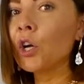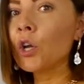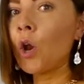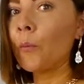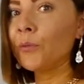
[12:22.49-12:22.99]

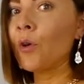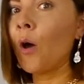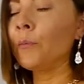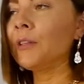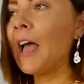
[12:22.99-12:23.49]
crop
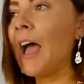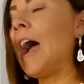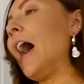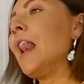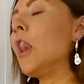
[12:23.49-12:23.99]
top
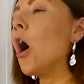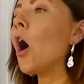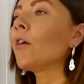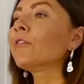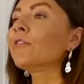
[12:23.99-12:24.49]
that I
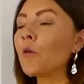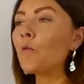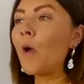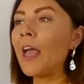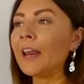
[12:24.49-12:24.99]
love
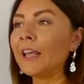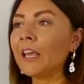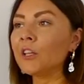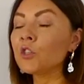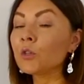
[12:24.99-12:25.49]

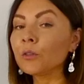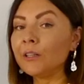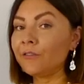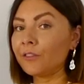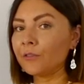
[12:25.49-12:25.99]
wearing in two
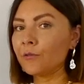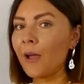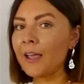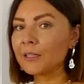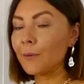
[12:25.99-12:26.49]
different
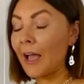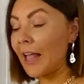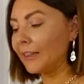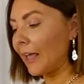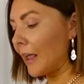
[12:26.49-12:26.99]
ways, but
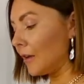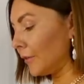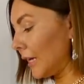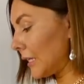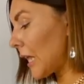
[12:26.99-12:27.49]
I'll tell you in a